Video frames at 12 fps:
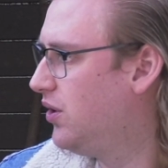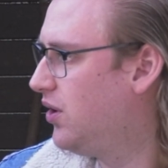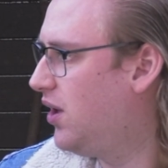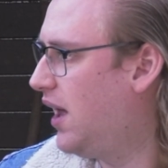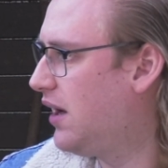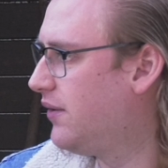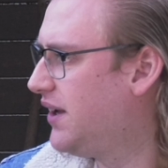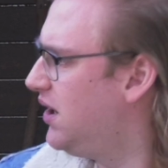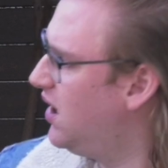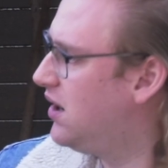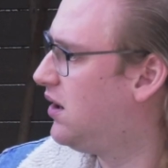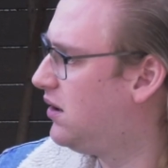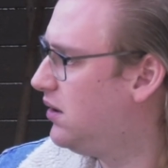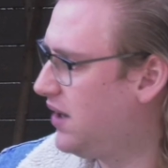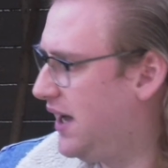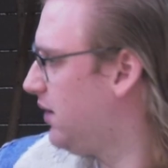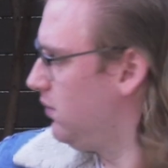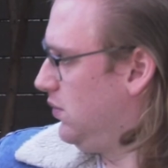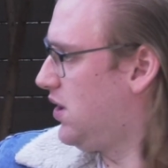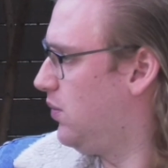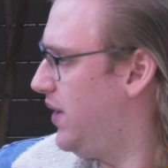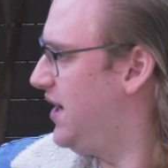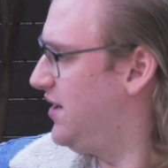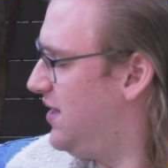I went, like what a
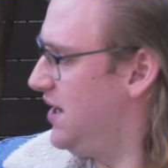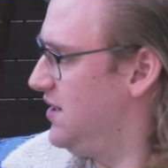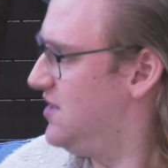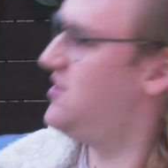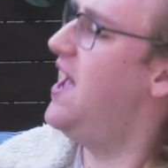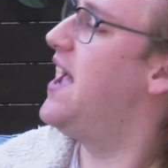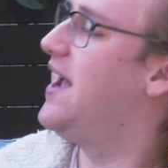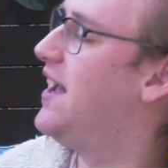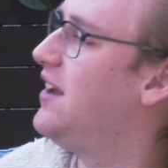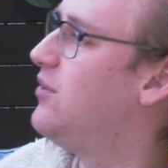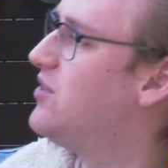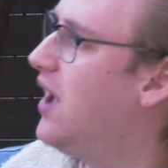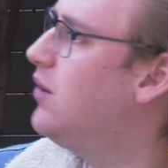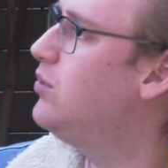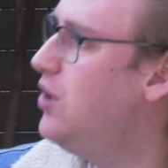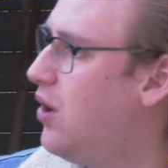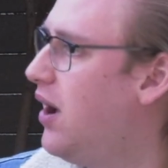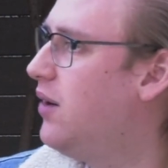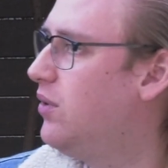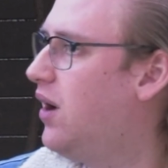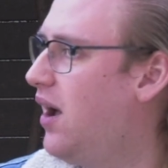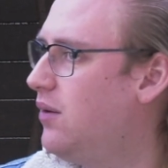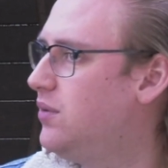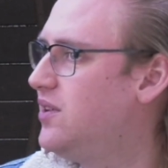weird thing to say. And he was like, well, no,
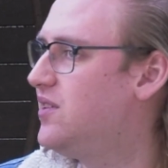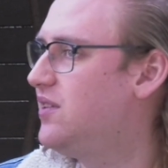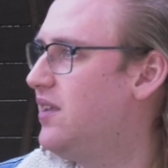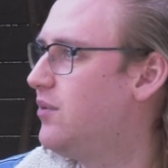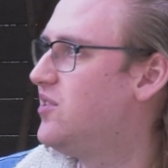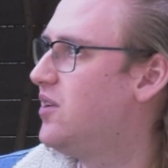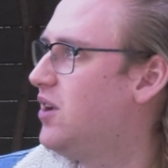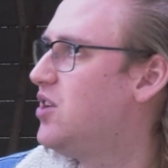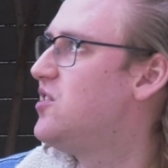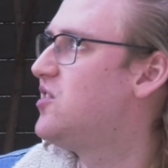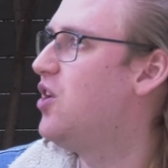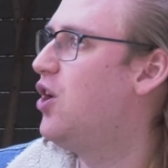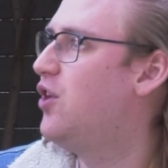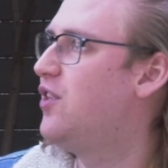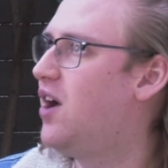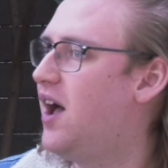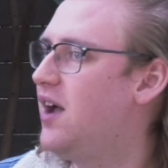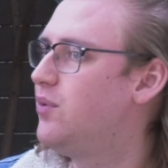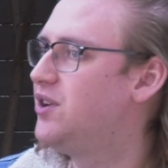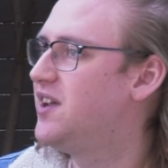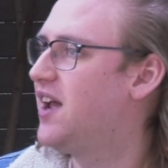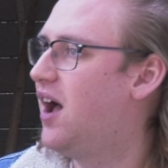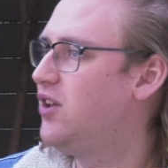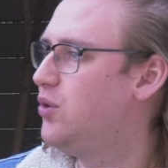there was a concern that
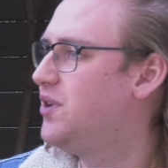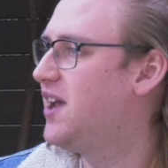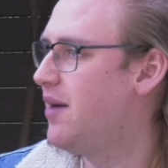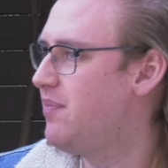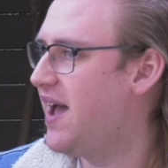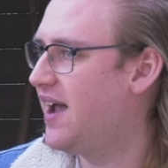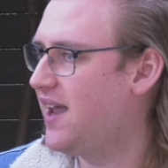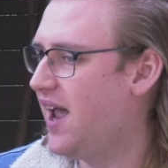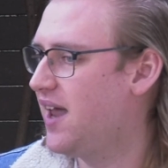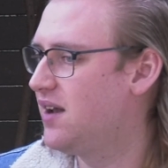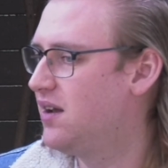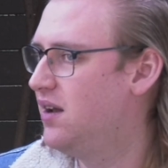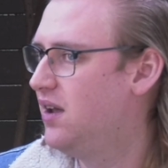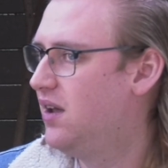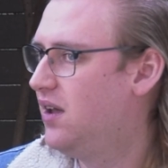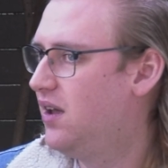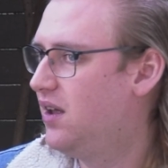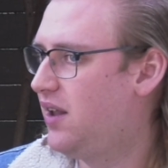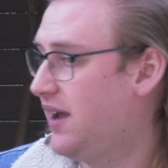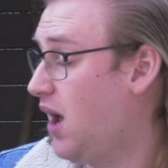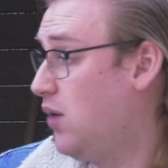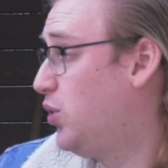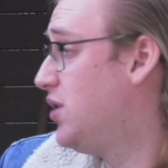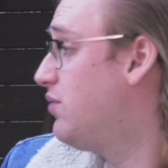you would come back and like, I
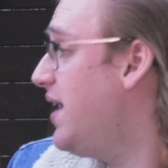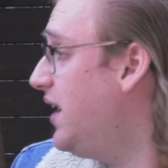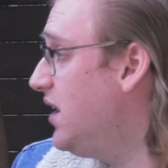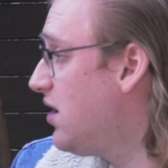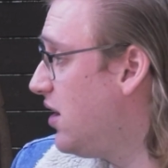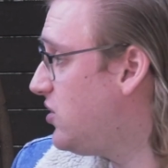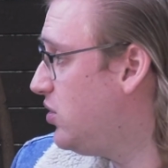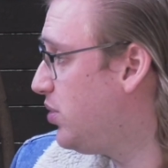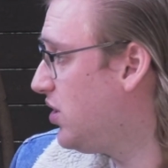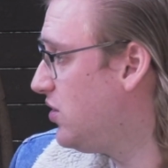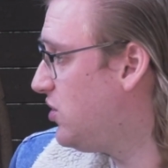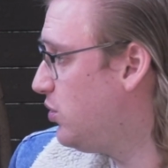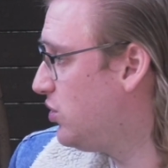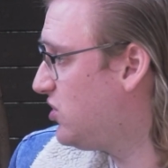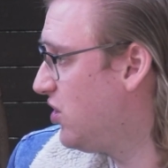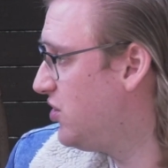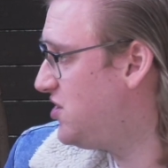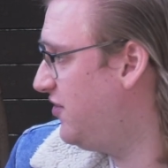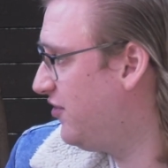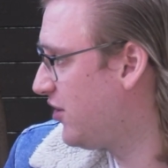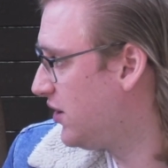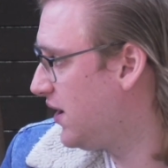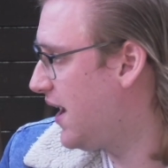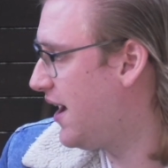wouldn't recognize you because you were so
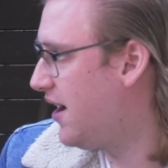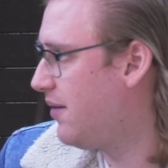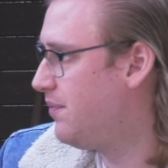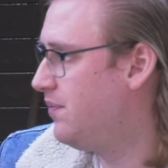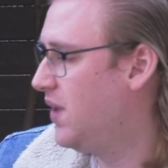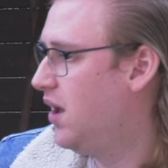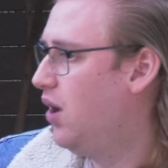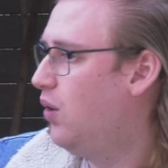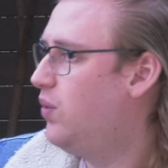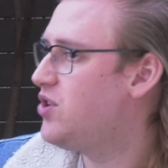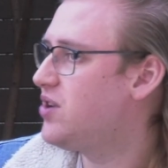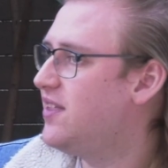different. Which I